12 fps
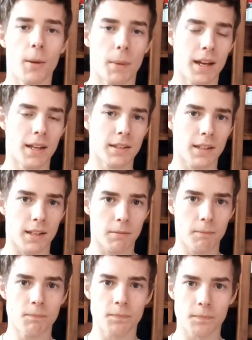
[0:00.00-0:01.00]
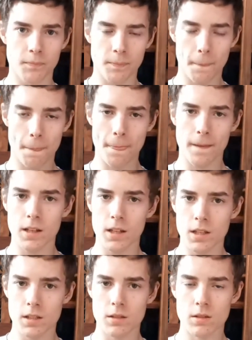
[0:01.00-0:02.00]
Put my hand there.
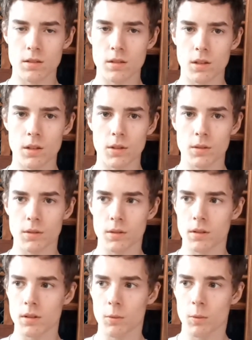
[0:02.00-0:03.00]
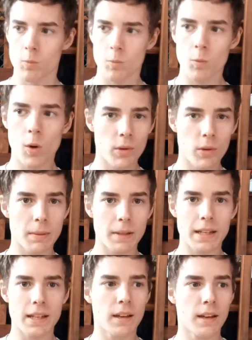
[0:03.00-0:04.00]
So what would
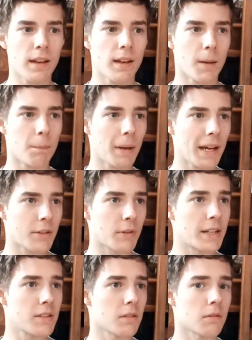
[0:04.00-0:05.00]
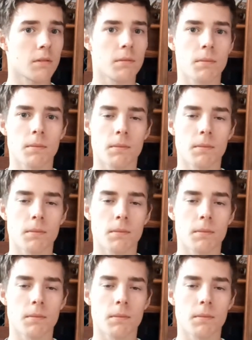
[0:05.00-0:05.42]
be bad reason?